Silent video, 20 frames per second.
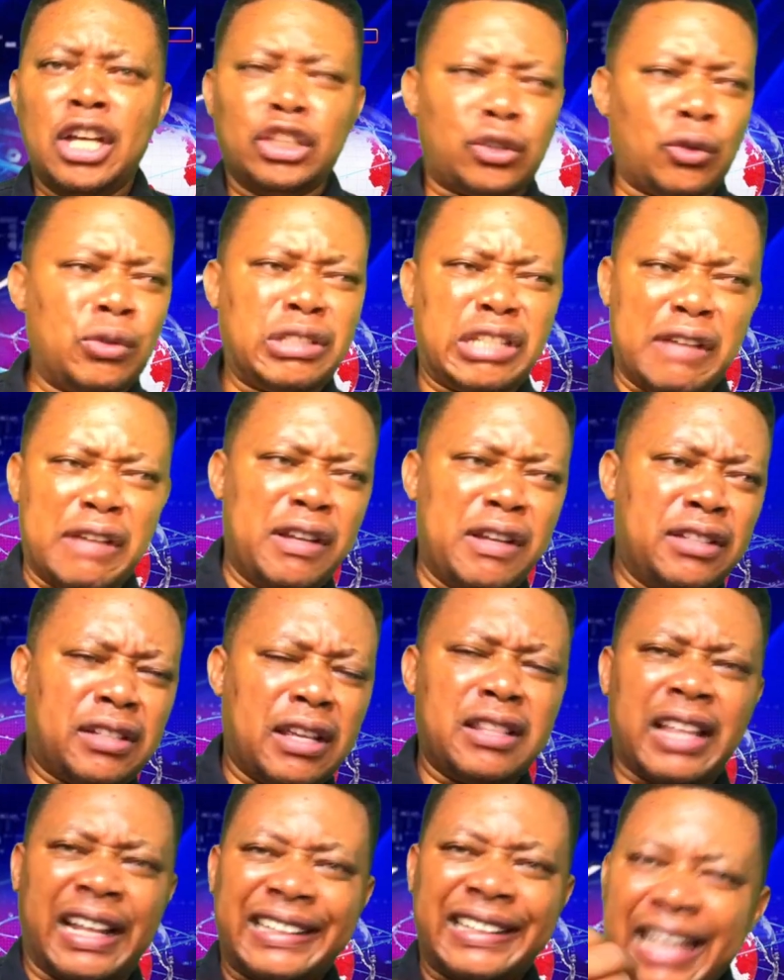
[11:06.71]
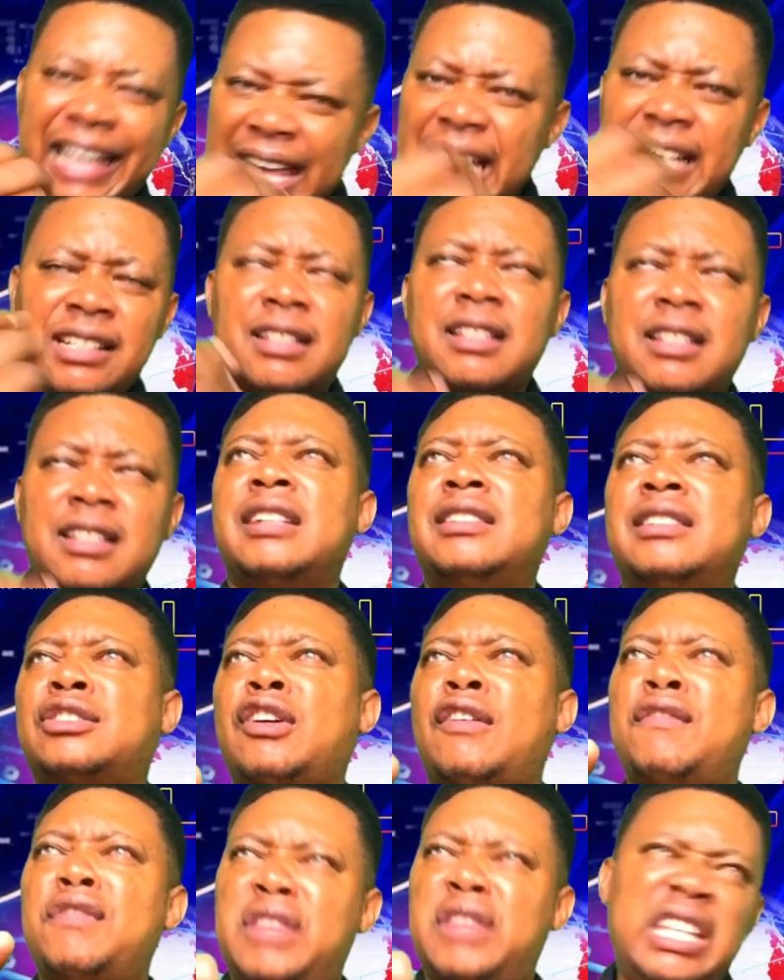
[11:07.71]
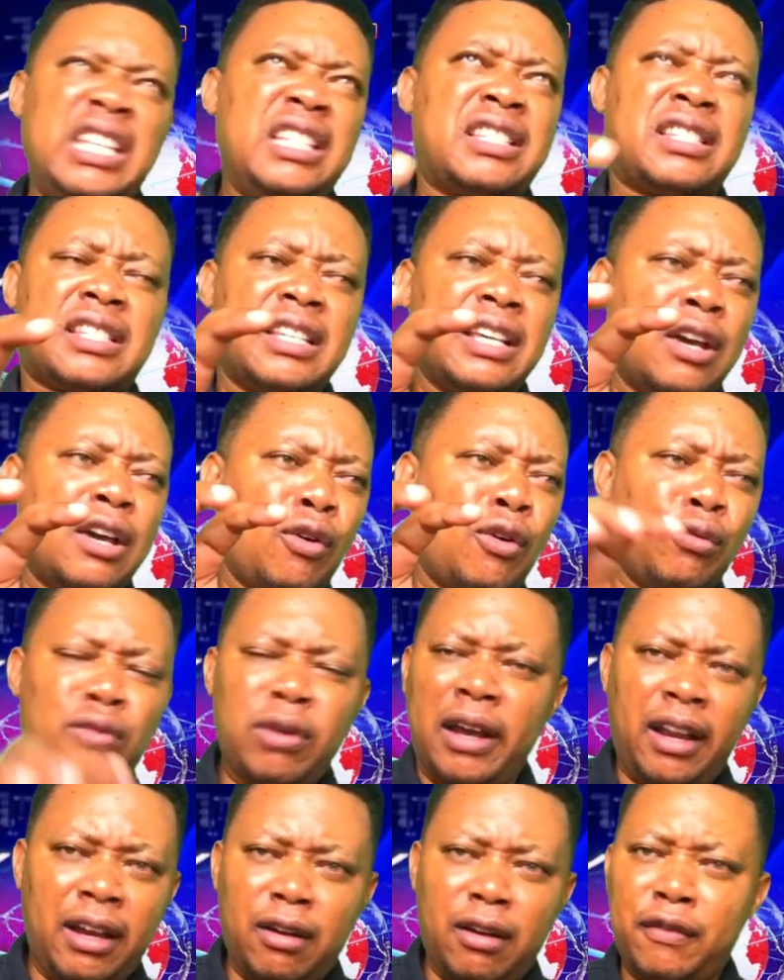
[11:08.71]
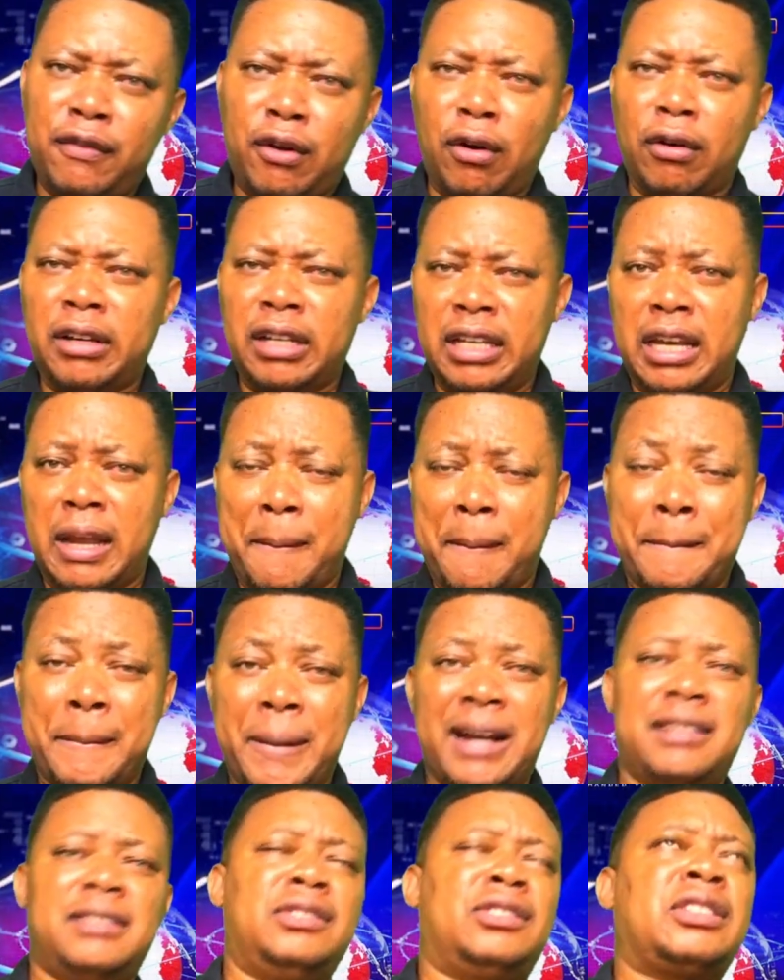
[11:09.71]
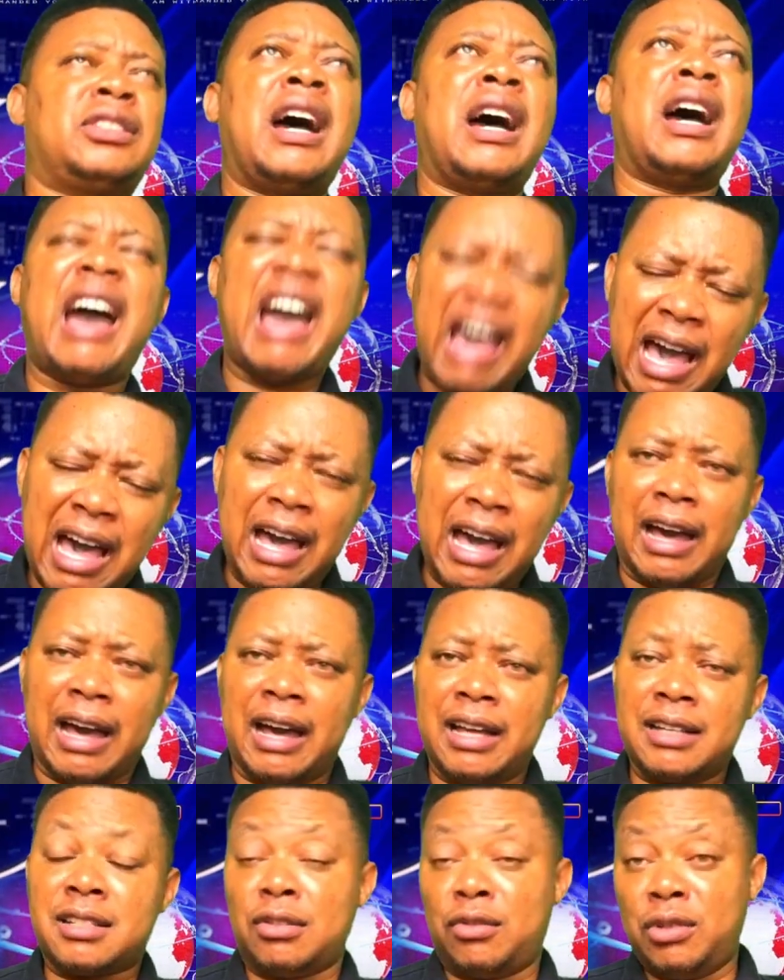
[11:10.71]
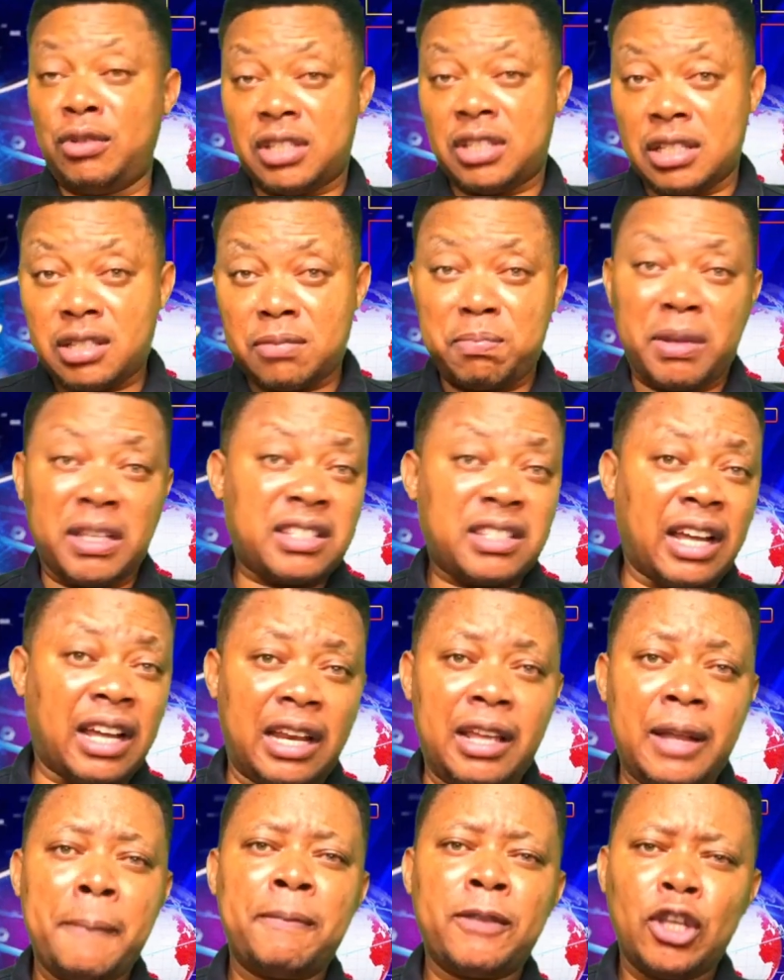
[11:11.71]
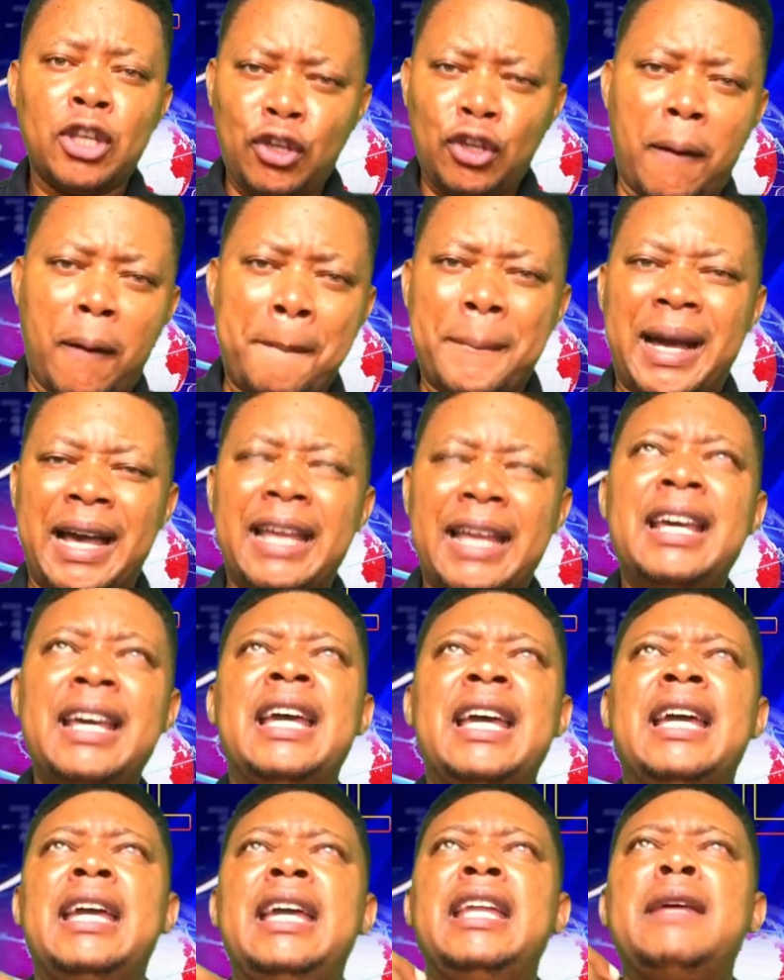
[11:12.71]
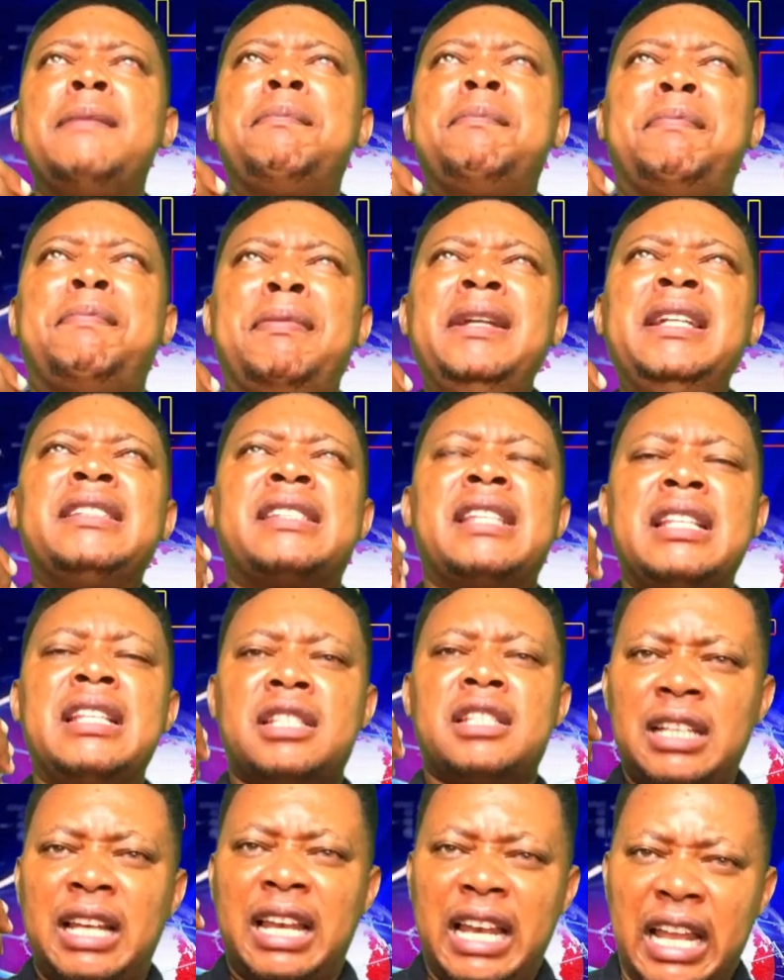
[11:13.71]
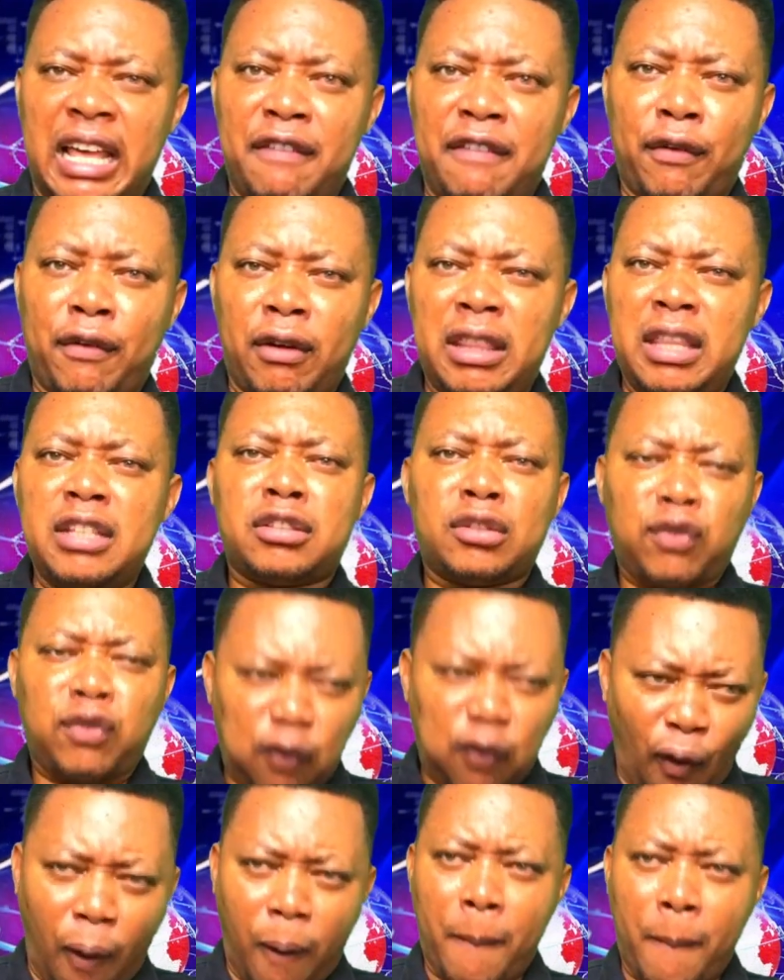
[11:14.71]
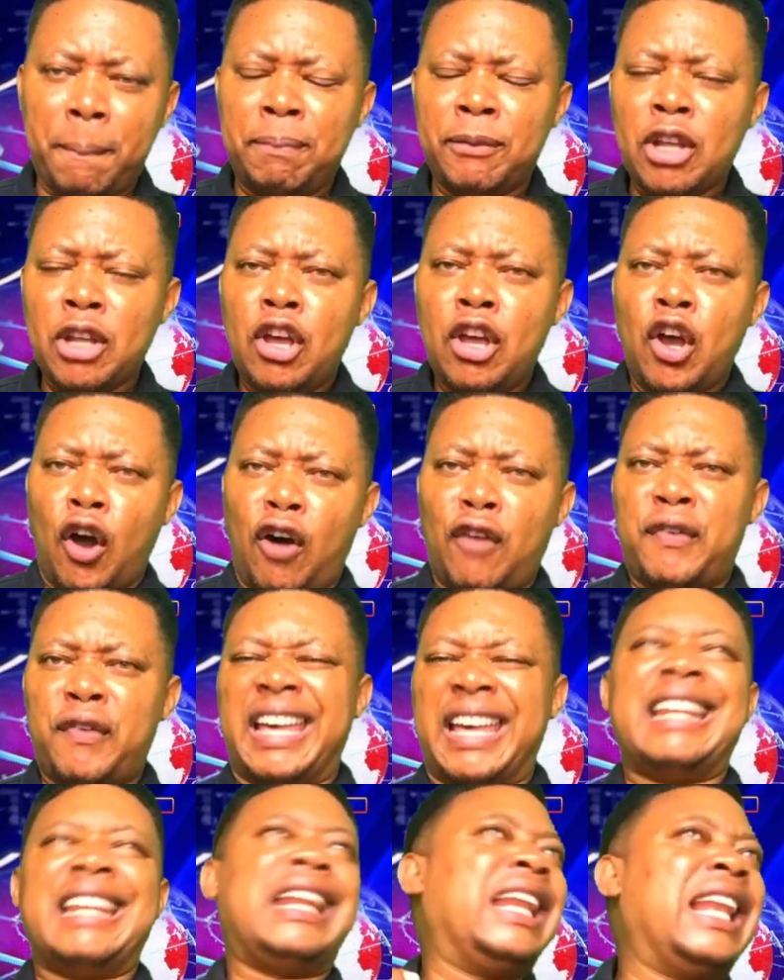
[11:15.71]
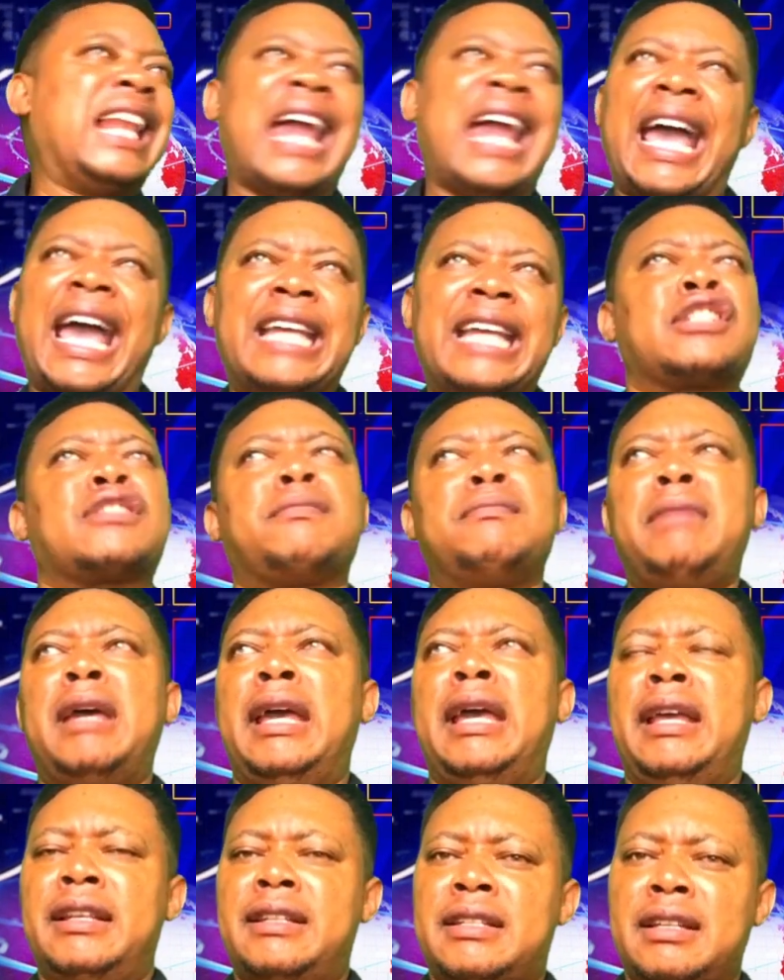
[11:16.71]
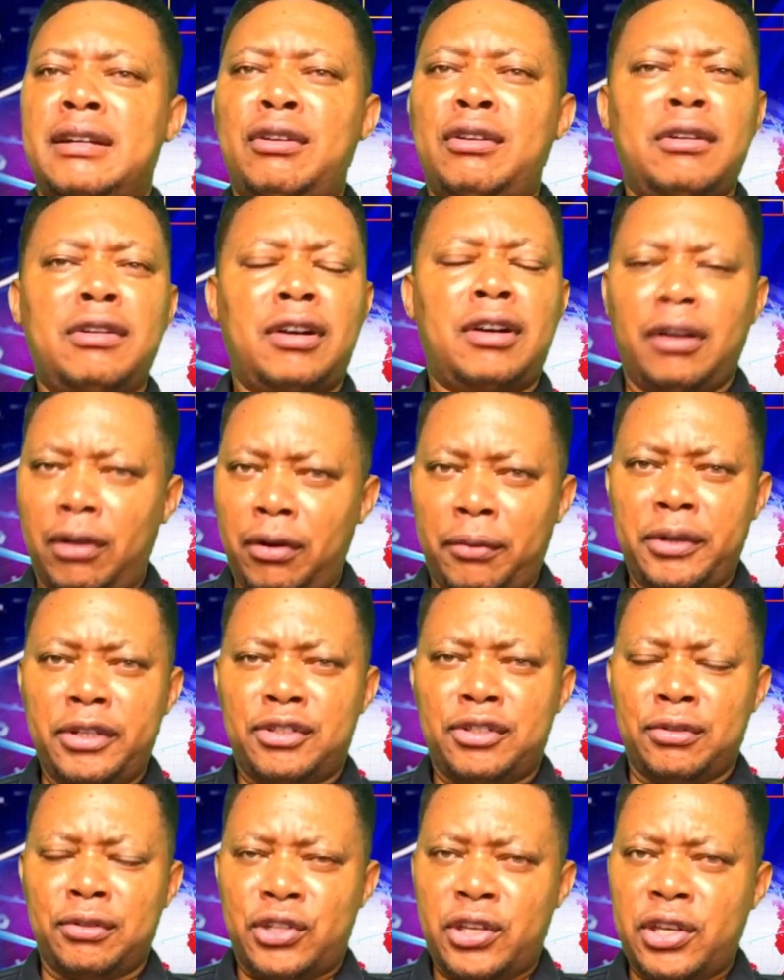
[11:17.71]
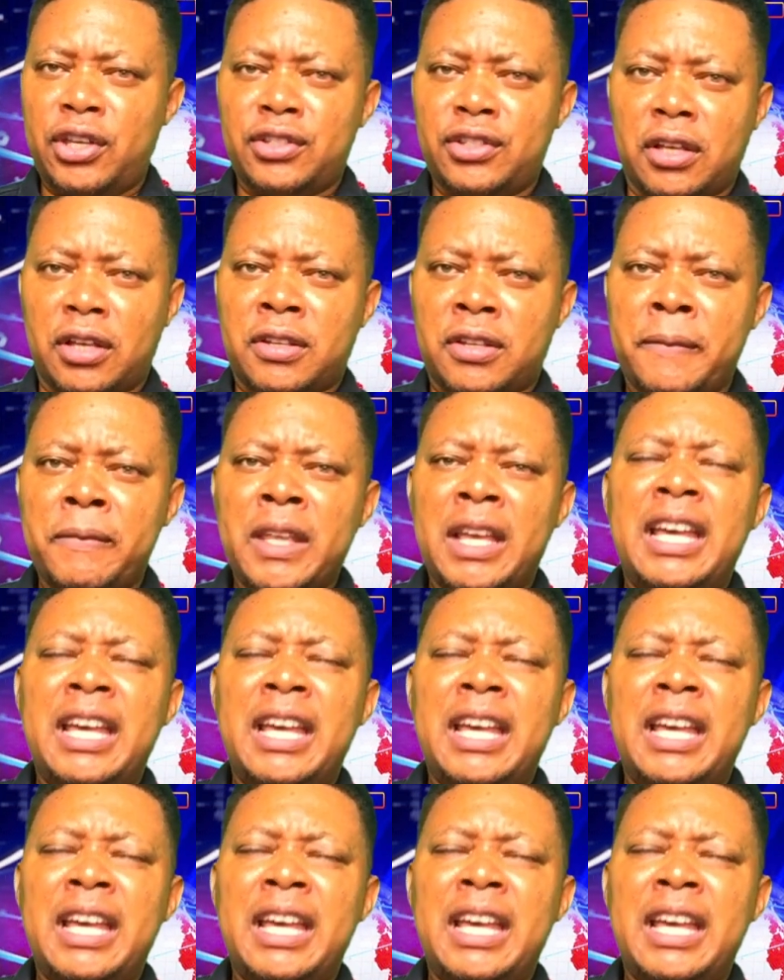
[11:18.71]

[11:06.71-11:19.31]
So David said that the entrance of this word of God in a man's heart, which is basically your mind, it brings this level, this form of enlightenment. Oh, glory to Jesus.